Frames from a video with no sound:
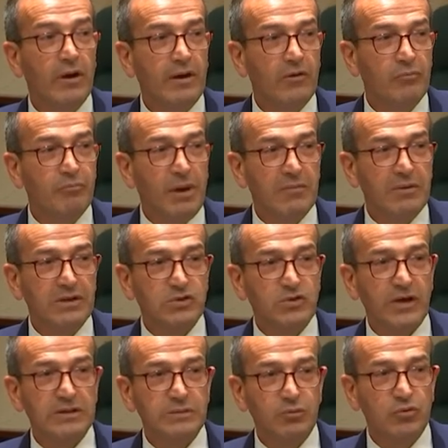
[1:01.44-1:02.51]
and on public
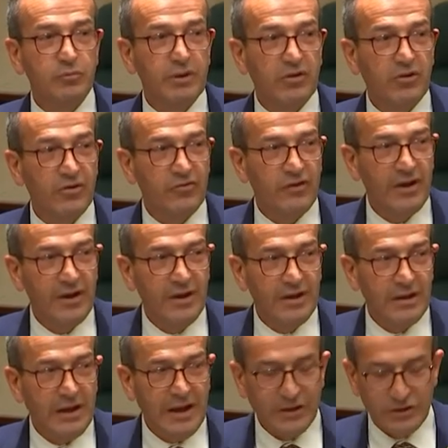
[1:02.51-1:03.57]
transport because
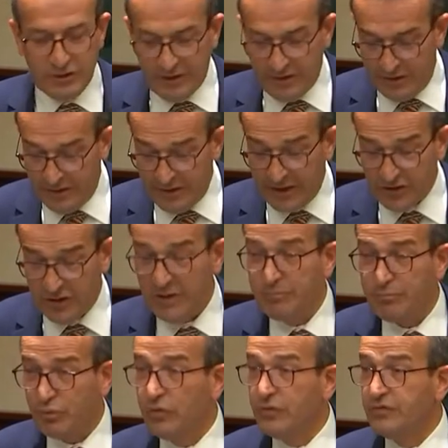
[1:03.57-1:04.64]
actually it actually
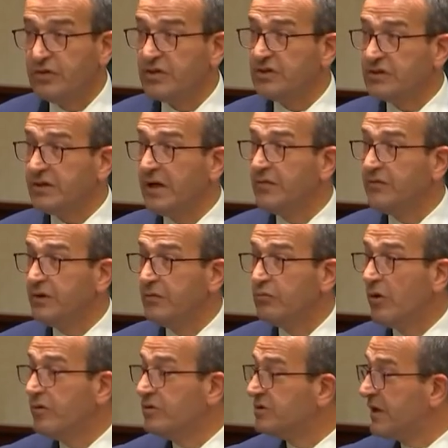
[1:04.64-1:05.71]
improves safety,
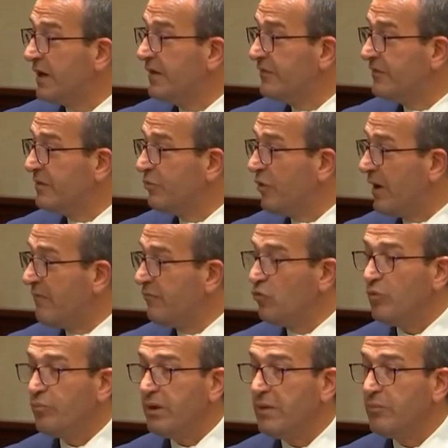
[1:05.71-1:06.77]
road safety, by having
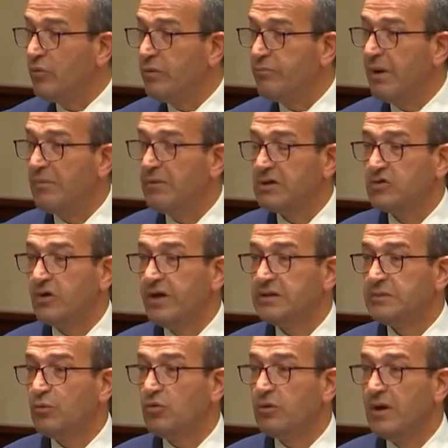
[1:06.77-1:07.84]
more people in public
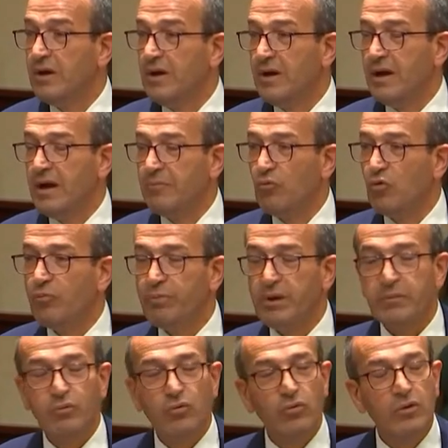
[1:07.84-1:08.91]
transport and more
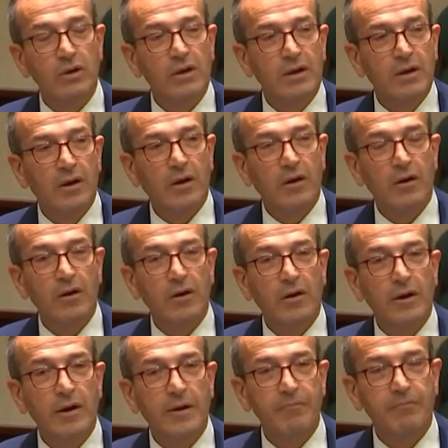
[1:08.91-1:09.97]
people,
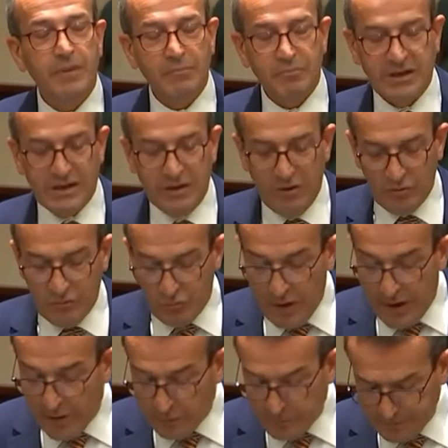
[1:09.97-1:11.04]
uh, and particularly on
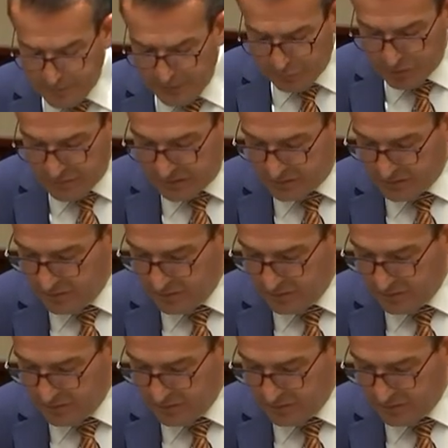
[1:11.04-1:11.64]
rail, because that's